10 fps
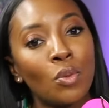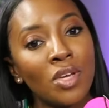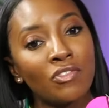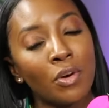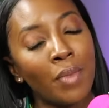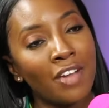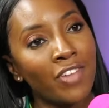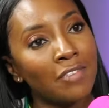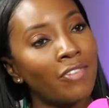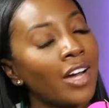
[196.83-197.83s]
me from my
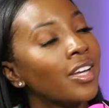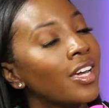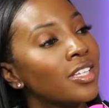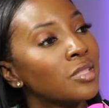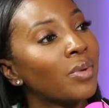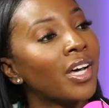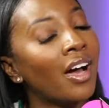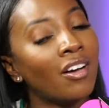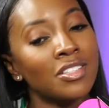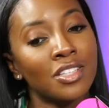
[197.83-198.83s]
Fab Finance, but I
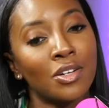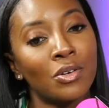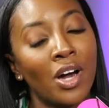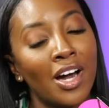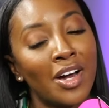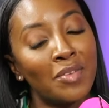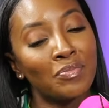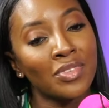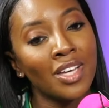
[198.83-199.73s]
also um,